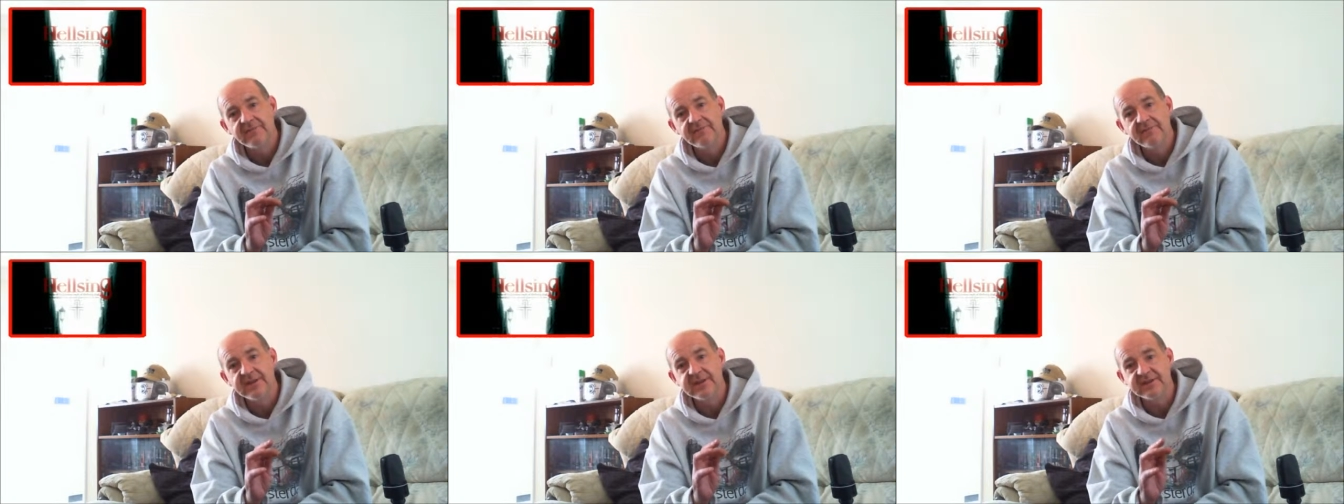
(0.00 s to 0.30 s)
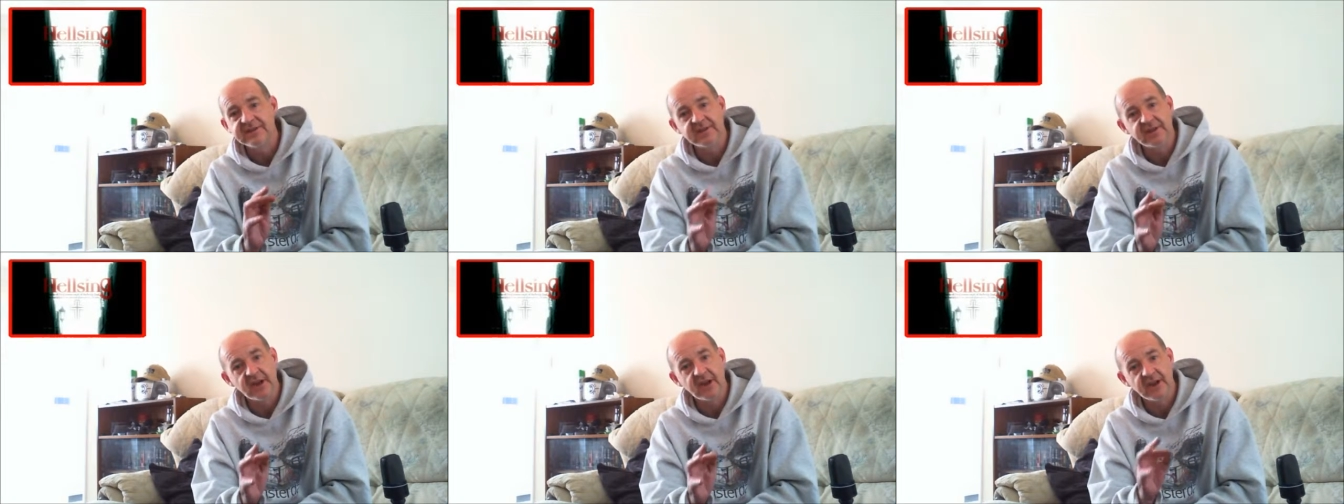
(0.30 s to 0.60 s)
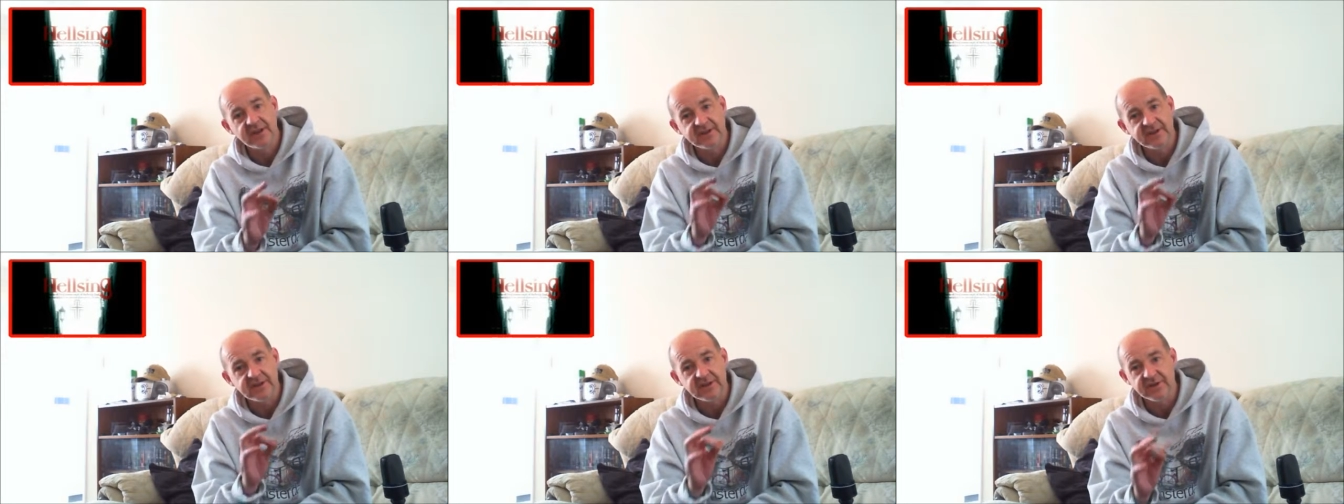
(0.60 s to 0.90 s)
The
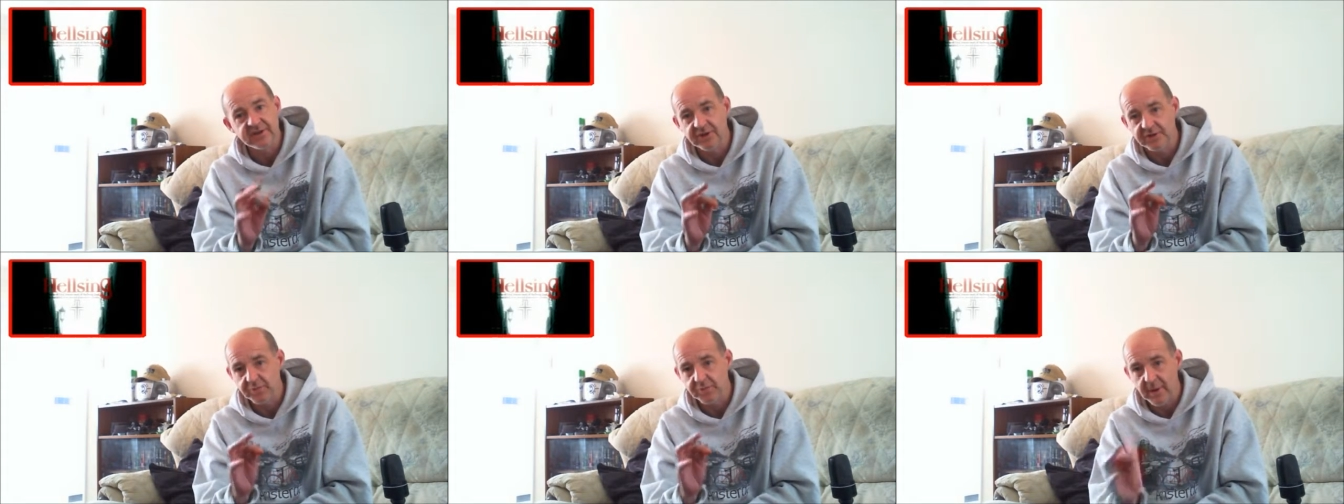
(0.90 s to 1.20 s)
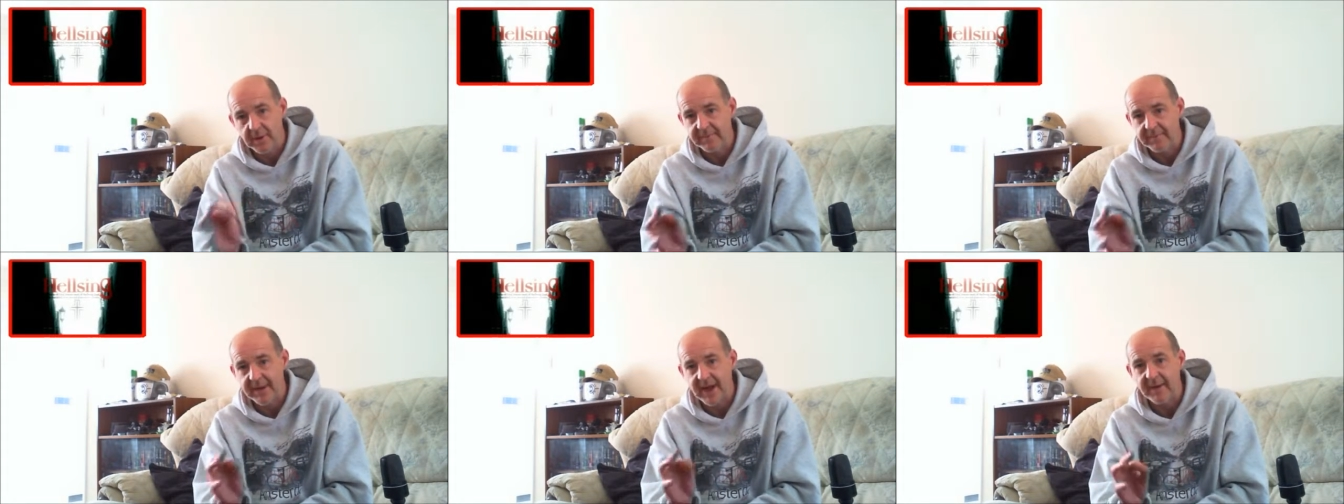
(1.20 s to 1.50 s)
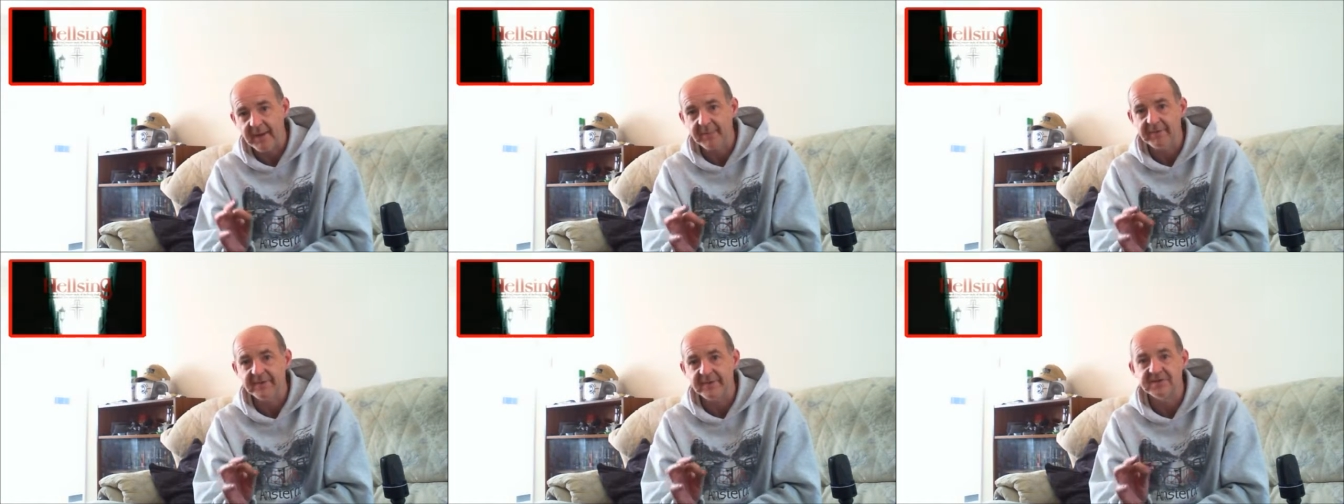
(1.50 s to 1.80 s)
reason I didn't do
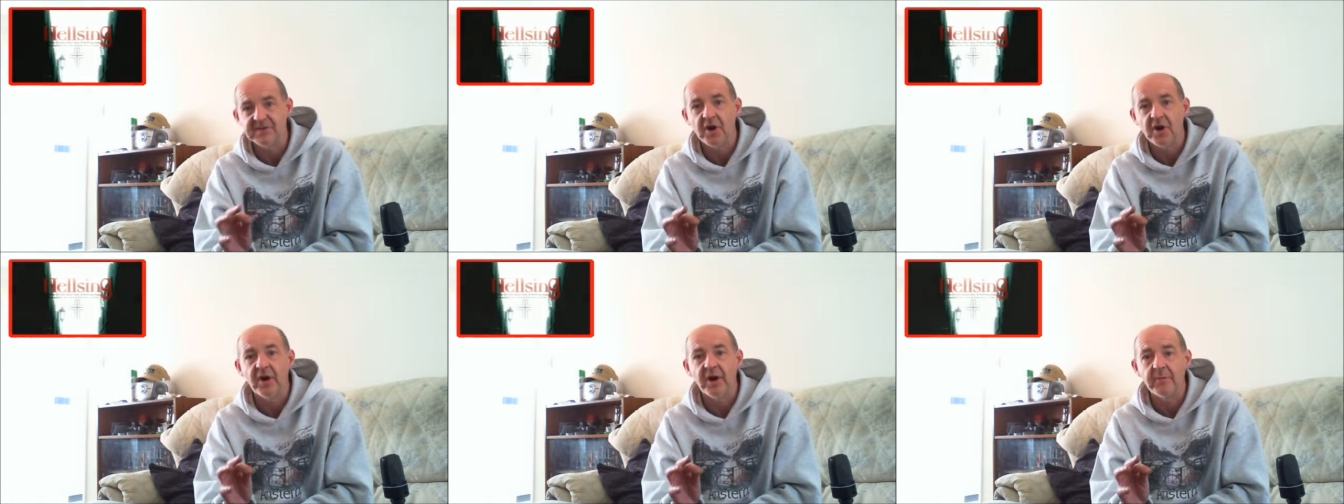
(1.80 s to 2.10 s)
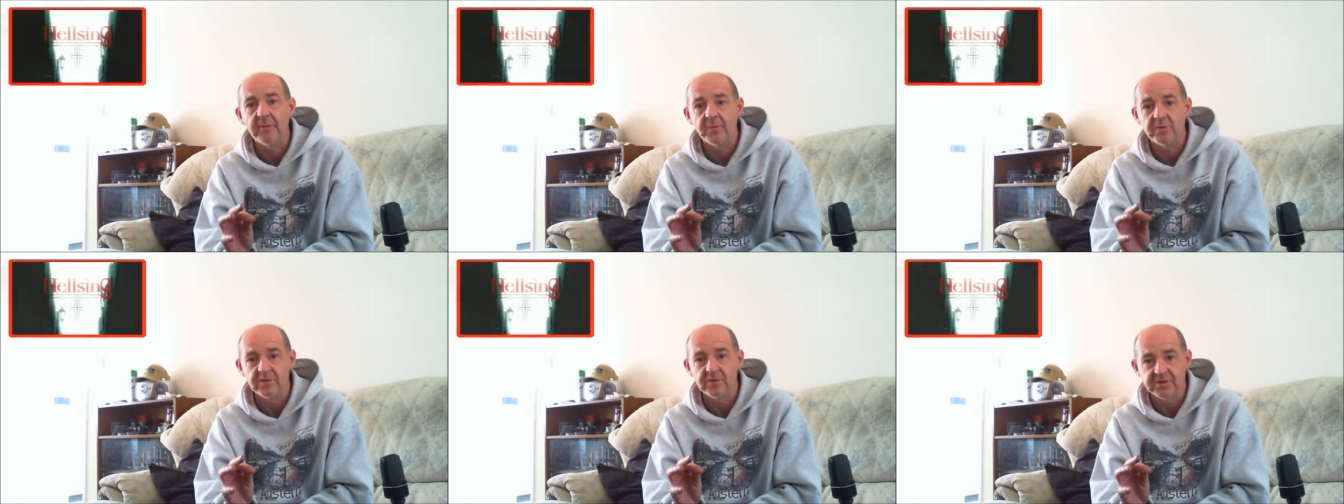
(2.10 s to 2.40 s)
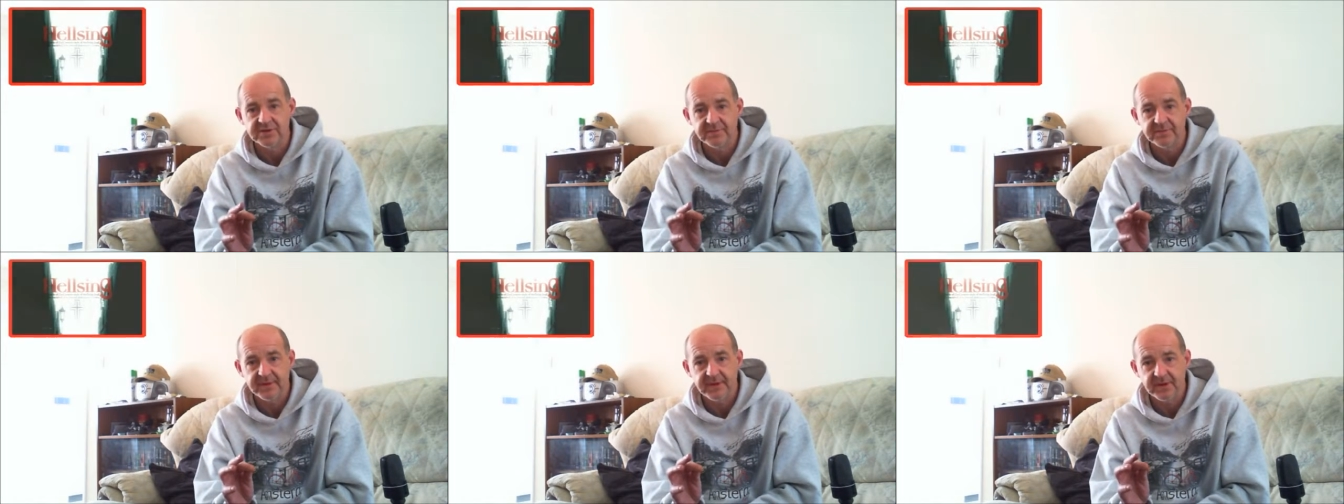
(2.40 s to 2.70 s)
webcam at the time
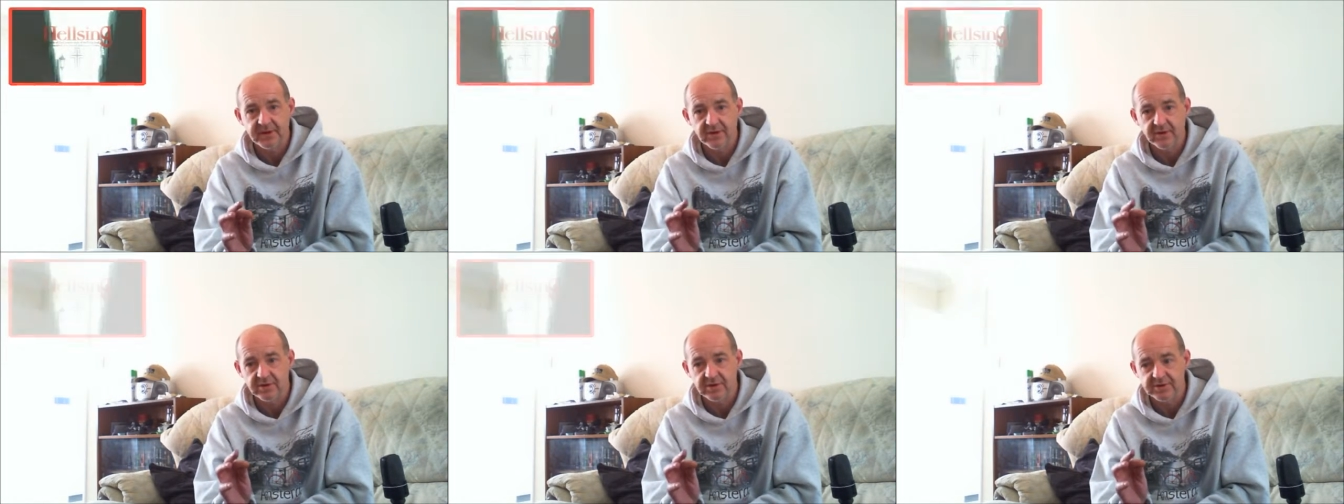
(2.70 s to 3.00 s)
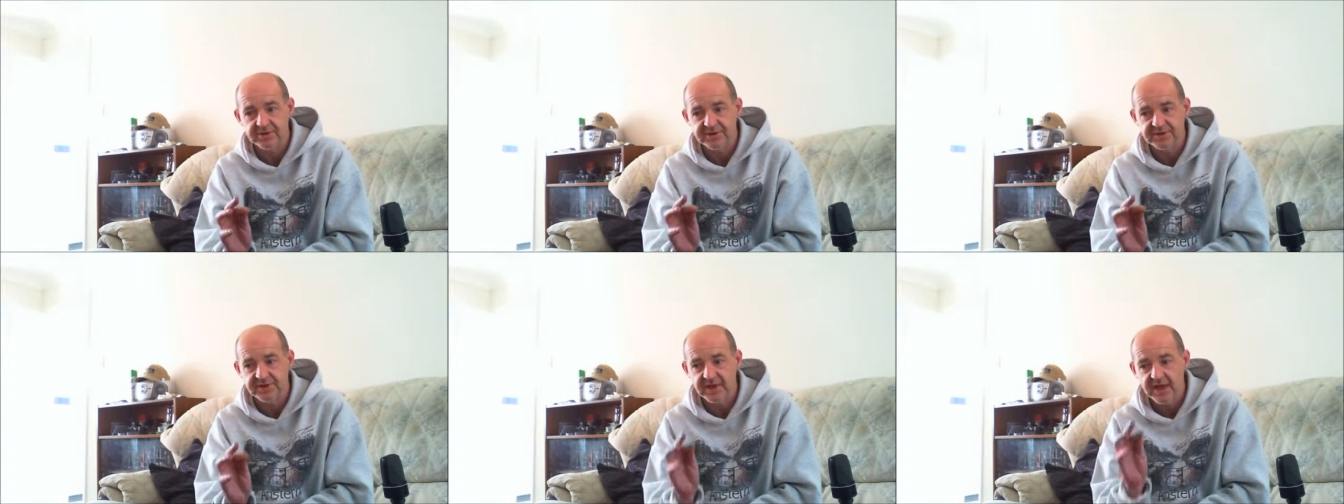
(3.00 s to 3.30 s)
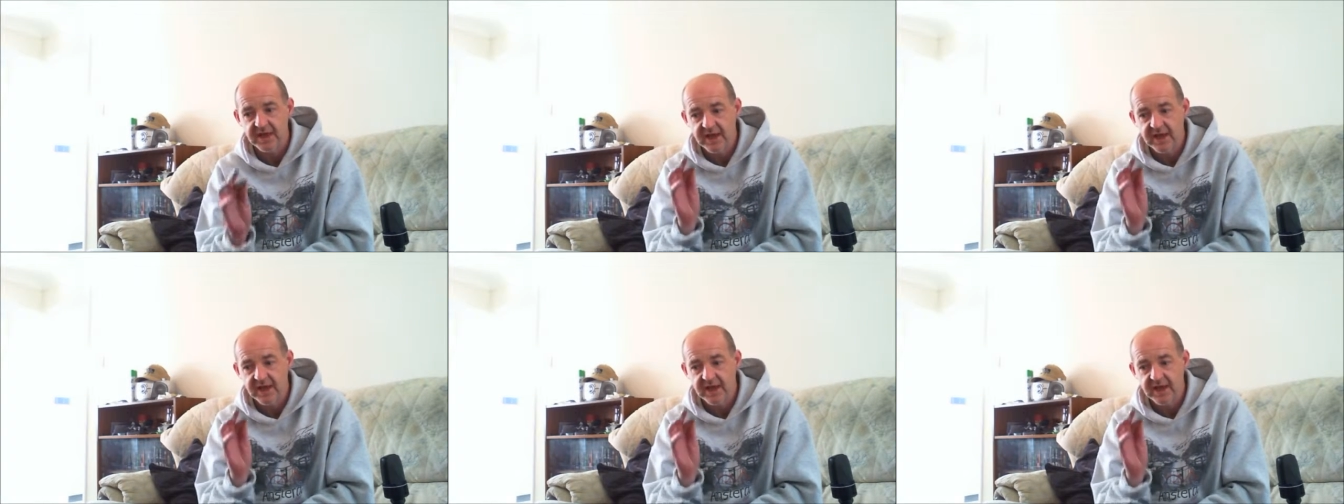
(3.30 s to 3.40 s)
was because